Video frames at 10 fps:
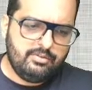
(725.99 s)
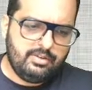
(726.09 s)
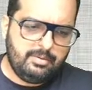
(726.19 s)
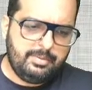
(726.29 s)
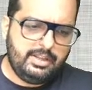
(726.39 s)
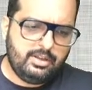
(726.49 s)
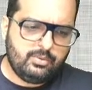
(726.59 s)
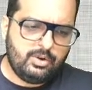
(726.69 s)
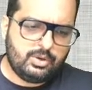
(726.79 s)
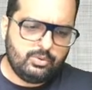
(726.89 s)
will be
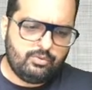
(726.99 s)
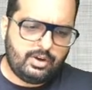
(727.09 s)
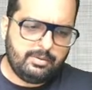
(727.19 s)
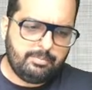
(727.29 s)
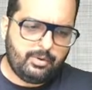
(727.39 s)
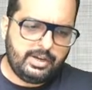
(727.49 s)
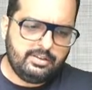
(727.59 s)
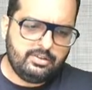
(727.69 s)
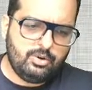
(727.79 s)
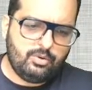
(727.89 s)
equal to
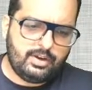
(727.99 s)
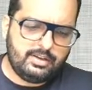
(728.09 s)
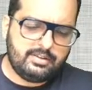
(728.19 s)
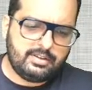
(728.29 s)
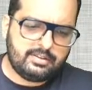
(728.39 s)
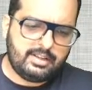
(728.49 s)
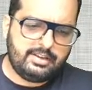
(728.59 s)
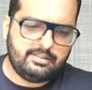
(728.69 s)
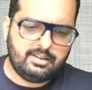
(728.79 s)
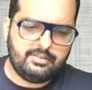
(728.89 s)

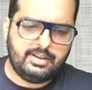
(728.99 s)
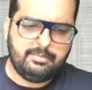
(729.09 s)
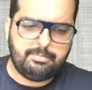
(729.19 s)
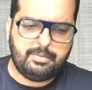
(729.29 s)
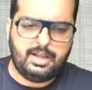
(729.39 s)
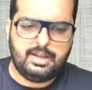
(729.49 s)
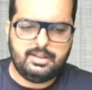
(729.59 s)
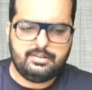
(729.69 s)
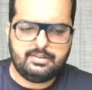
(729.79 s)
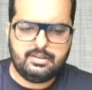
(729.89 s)
1.01697
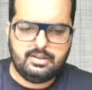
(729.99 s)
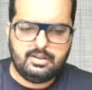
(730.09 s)
plus